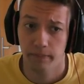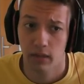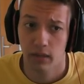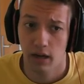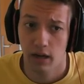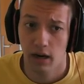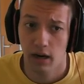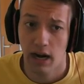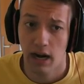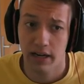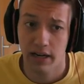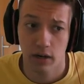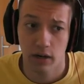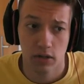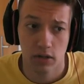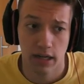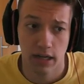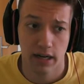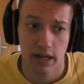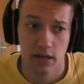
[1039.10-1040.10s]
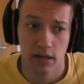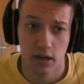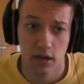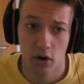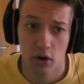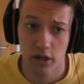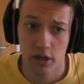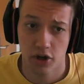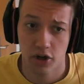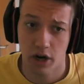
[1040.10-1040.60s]
Latios and
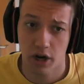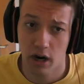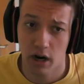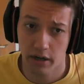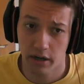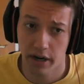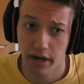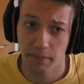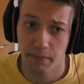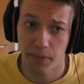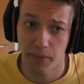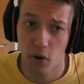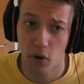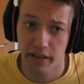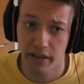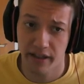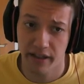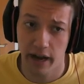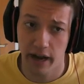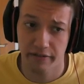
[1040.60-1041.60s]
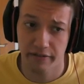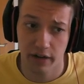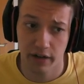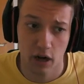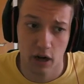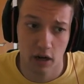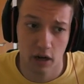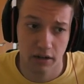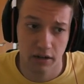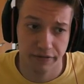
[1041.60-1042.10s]
Cloyster, they both have a
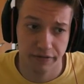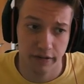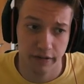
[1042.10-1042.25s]
lot of